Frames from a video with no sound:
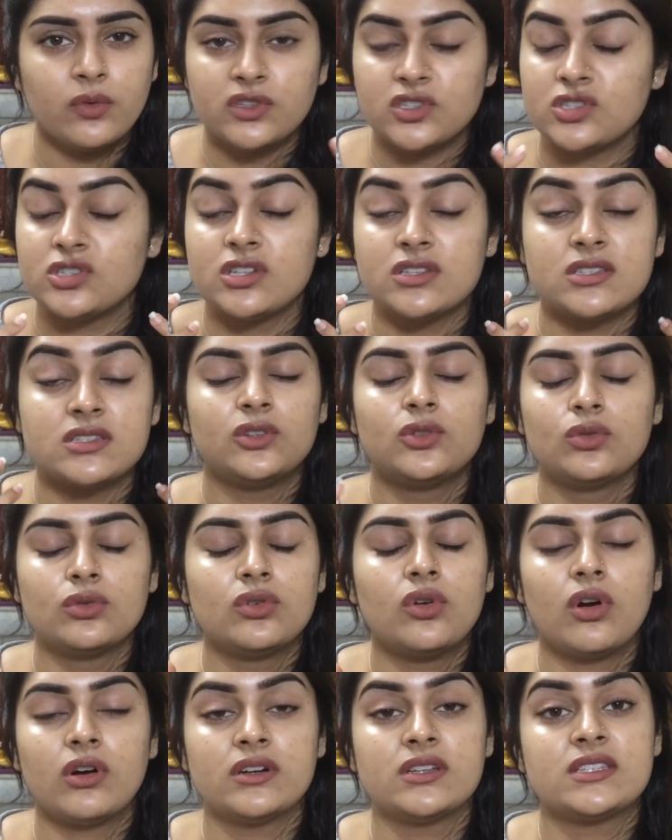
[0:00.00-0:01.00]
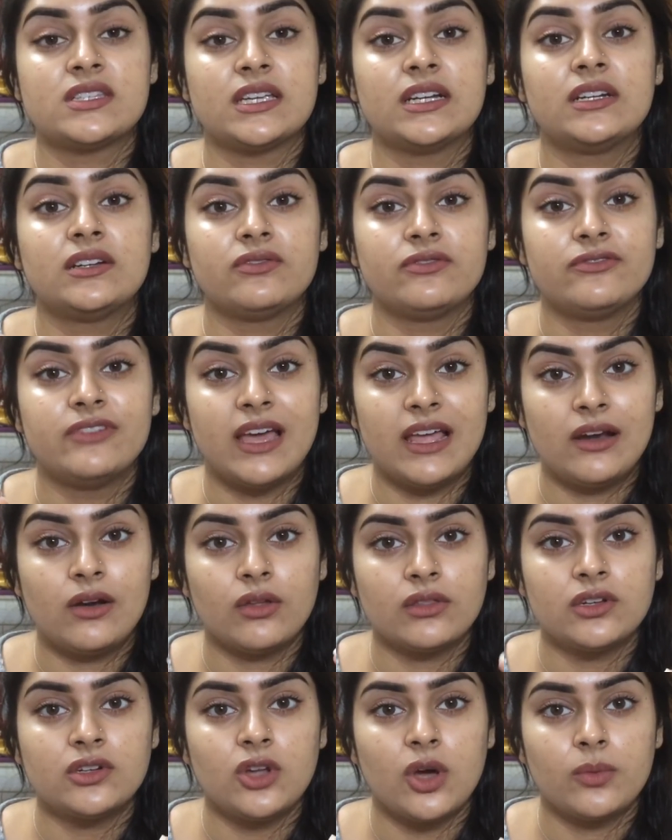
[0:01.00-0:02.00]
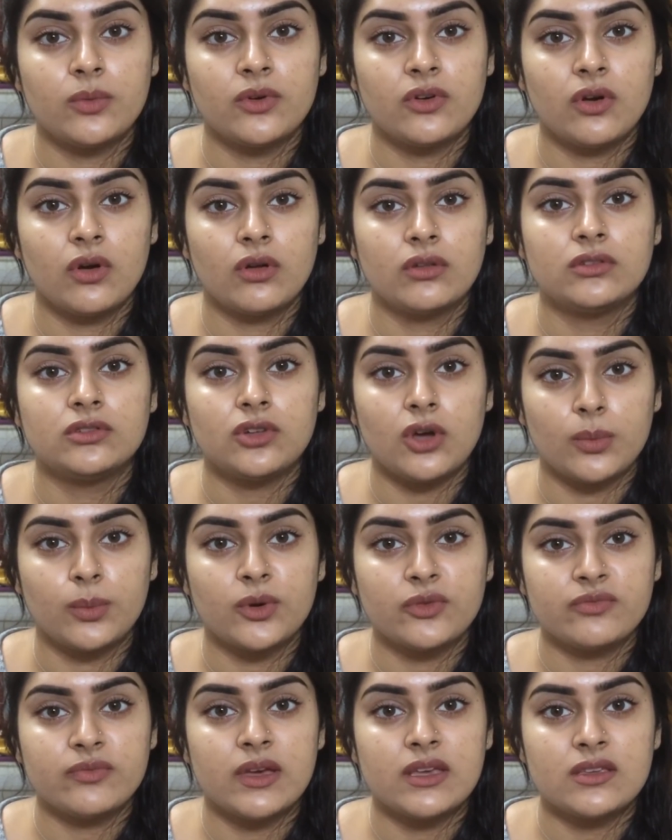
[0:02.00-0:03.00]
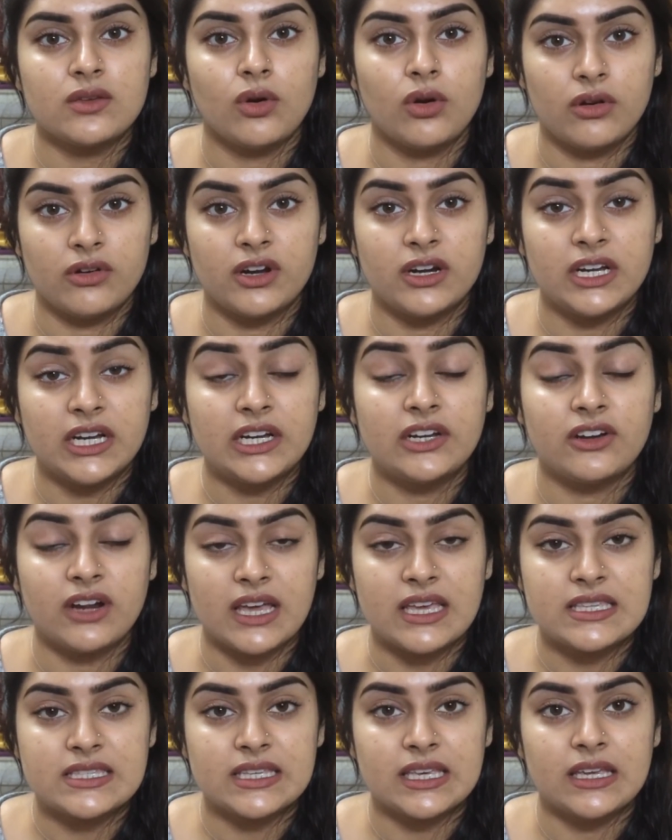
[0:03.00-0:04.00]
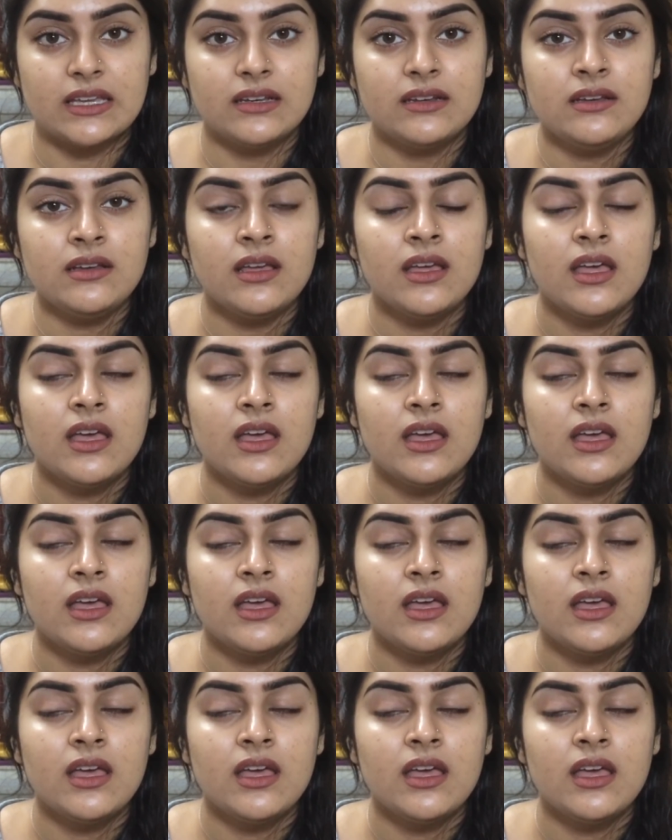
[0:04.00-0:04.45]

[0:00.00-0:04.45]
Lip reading: which just do not sit well on top of my already dry skin.